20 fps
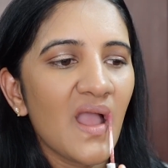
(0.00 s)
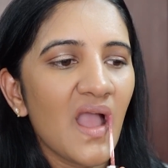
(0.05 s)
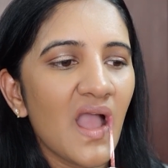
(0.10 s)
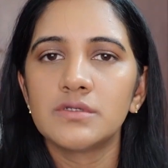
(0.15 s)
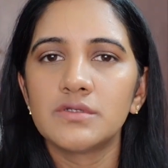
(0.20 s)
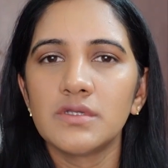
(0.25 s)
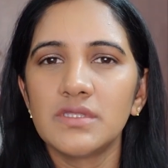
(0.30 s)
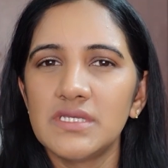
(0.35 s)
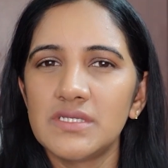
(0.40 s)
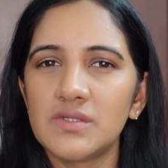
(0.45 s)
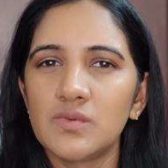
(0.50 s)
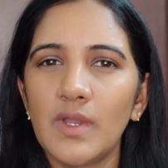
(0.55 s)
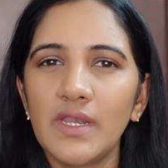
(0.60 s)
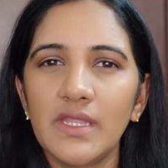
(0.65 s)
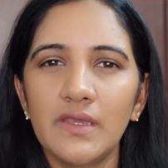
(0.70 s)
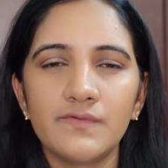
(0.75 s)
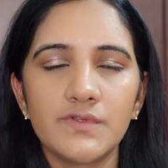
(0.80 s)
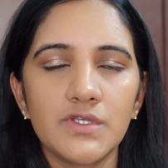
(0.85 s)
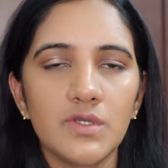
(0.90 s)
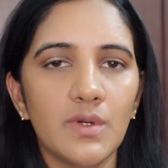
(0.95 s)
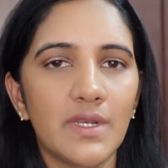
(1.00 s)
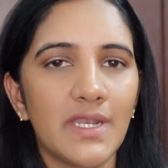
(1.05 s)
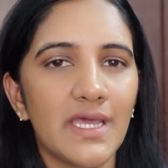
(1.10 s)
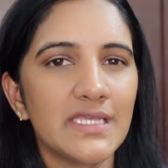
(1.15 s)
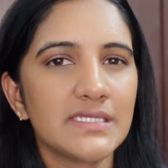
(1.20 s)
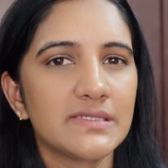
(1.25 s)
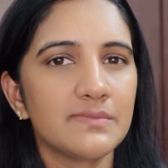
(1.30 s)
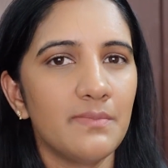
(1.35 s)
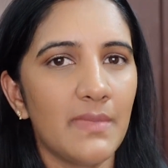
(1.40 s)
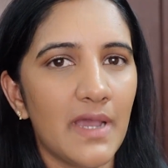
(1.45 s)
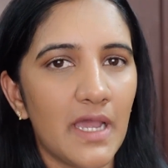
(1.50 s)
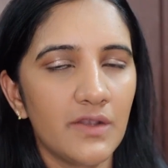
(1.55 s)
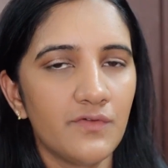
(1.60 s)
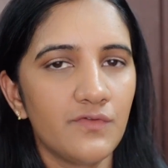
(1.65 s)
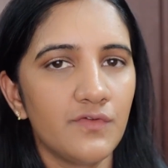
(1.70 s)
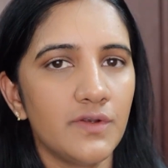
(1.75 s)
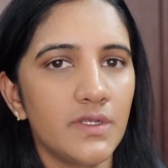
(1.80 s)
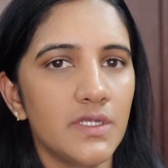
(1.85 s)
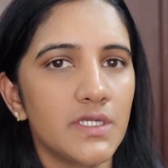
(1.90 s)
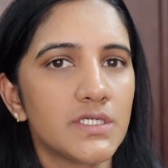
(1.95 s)
So this one gives you a nice matte
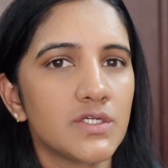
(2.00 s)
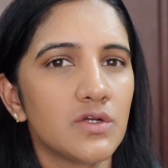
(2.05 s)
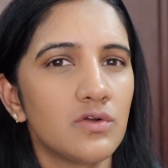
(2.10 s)
finish.